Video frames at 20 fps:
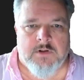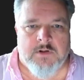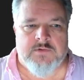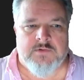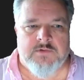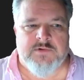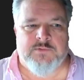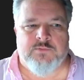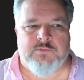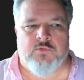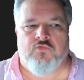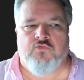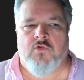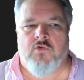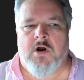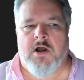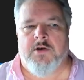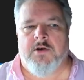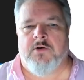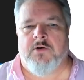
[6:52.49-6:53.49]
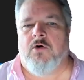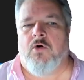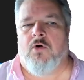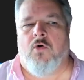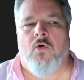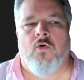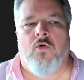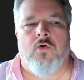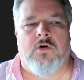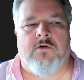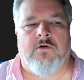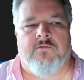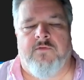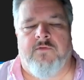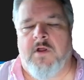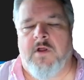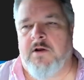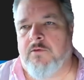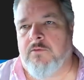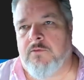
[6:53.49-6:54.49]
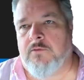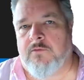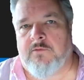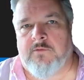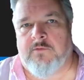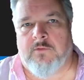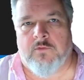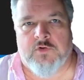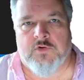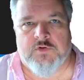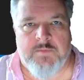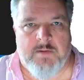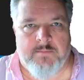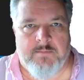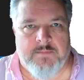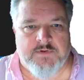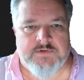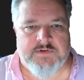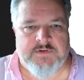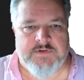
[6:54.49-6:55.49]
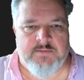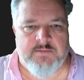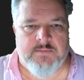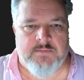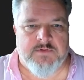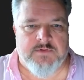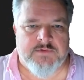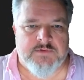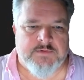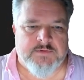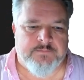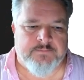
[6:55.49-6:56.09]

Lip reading: So this will run all of those source member statements.